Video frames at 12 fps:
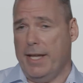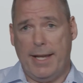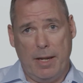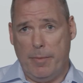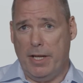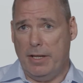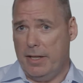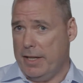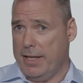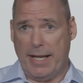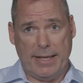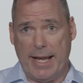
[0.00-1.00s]
they came
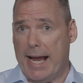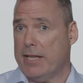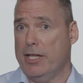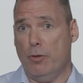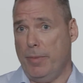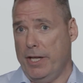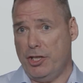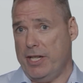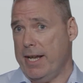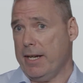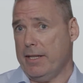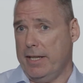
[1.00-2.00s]
in, they had their pitch deck,